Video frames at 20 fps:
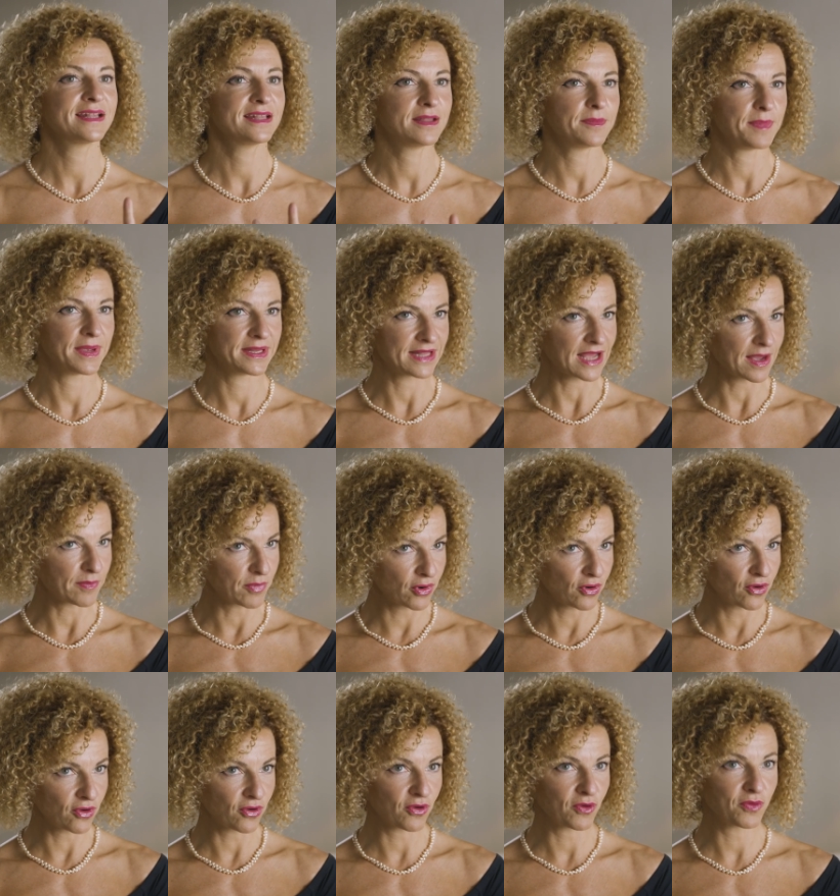the
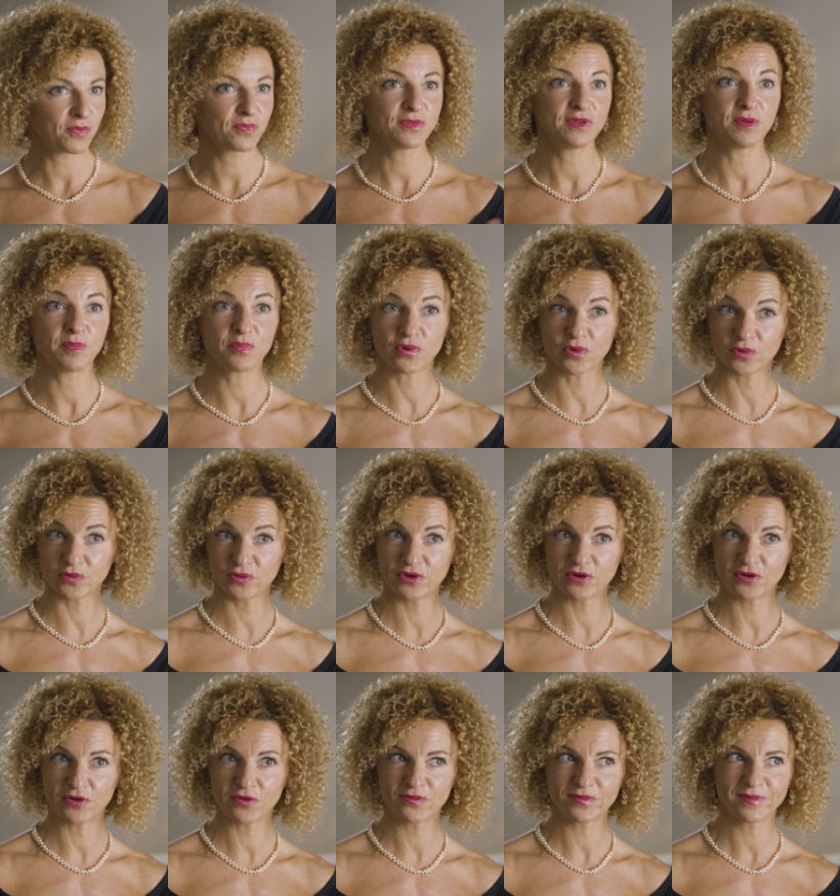metabolome, the
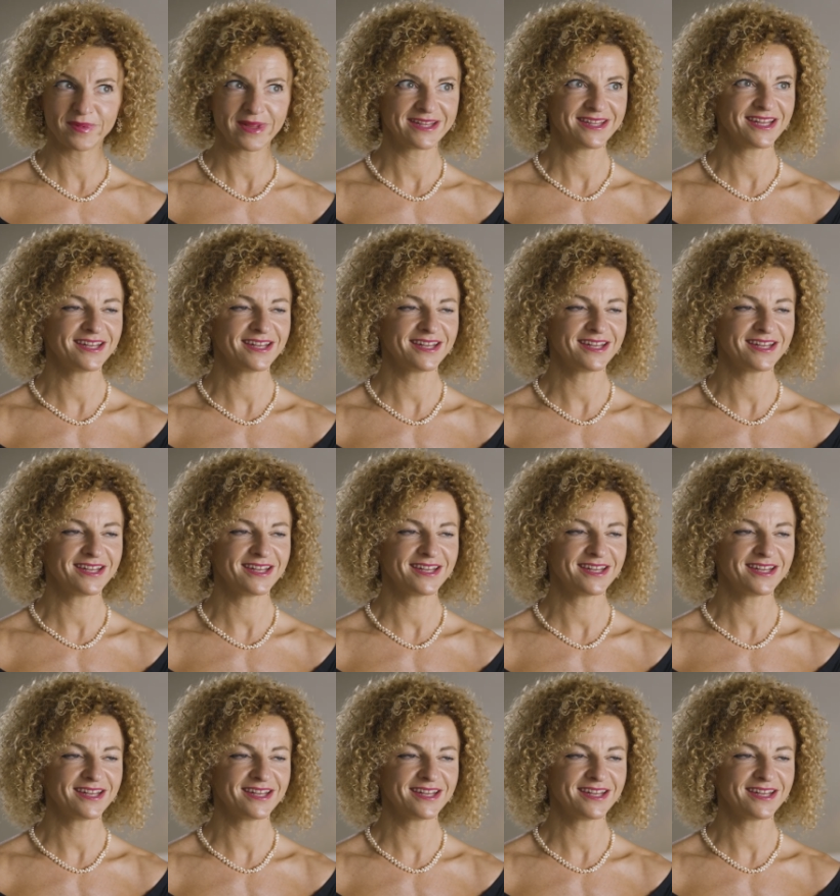proteome.